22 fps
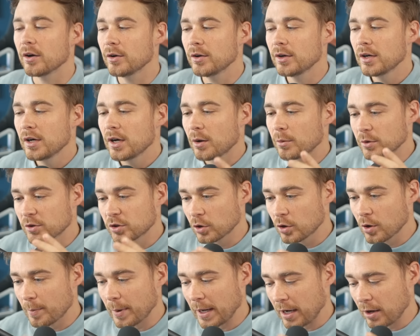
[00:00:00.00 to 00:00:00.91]
I want to
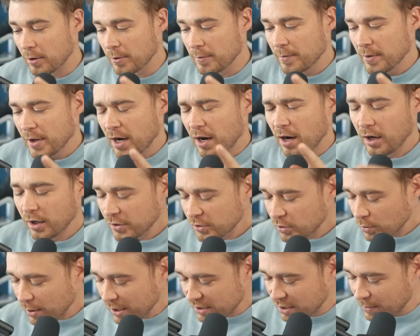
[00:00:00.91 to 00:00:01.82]
talk about
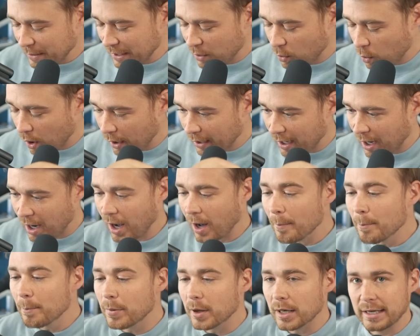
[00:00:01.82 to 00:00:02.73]
Arsenal actually being quite
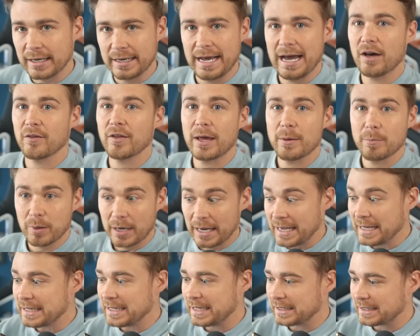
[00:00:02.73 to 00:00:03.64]
humble in how they
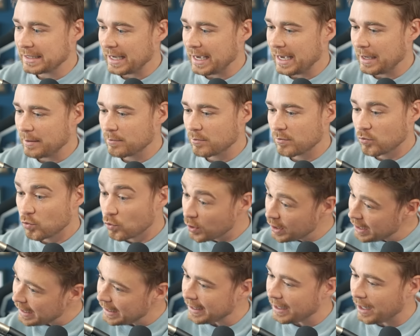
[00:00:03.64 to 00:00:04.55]
played this game.
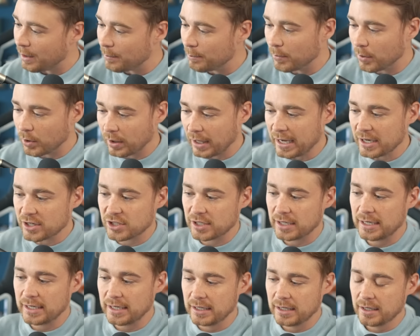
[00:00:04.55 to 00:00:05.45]
Really humble,
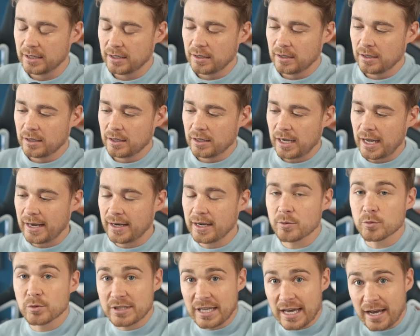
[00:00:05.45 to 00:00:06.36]
actually. And
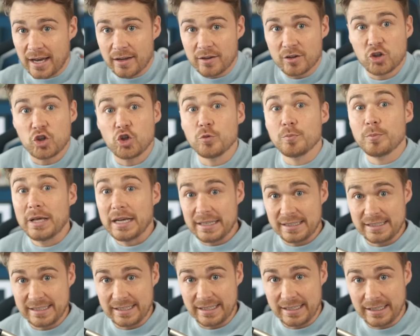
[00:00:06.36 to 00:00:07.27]
it was that
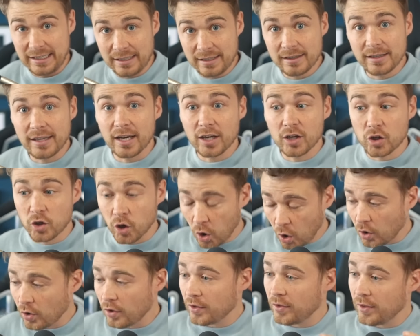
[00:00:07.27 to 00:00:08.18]
humility that
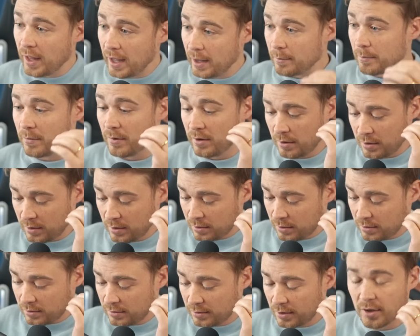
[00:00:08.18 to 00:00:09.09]
got them
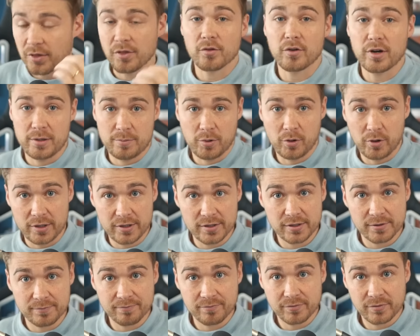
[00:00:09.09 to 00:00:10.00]
the 3
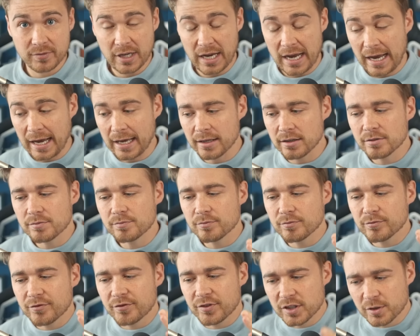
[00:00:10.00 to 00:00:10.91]
points. And
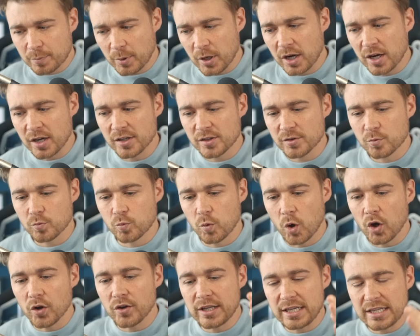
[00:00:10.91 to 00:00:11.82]
for Spurs,
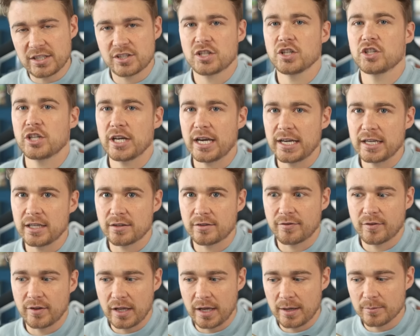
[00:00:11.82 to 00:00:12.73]
what needs to change
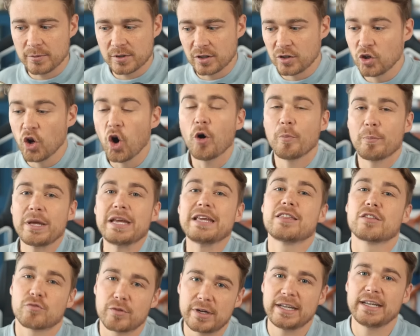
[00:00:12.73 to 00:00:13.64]
for them to not be
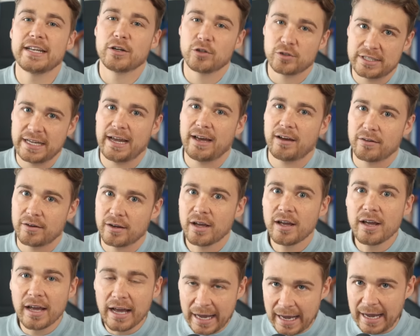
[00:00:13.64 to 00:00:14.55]
3-0 down
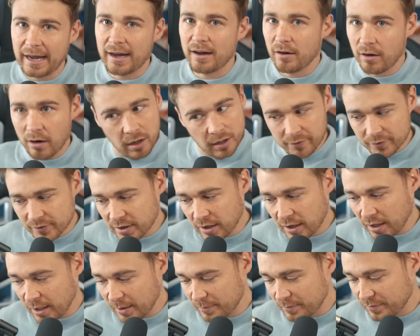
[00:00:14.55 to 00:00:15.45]
at half
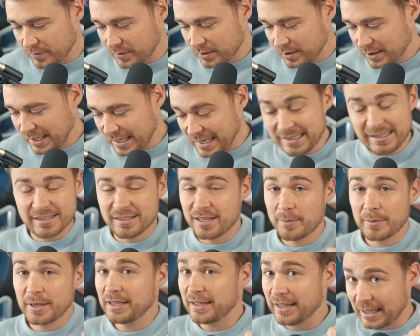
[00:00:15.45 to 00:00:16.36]
time? Is it
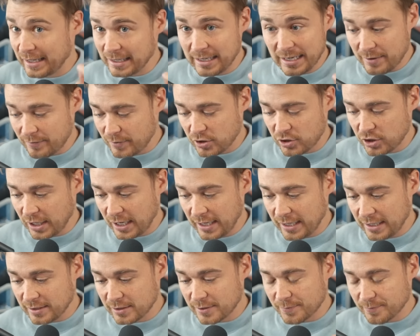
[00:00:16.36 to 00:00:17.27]
something they can even
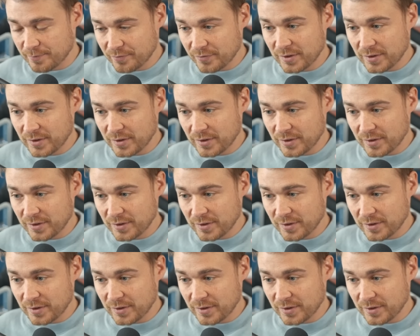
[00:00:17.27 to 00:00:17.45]
change?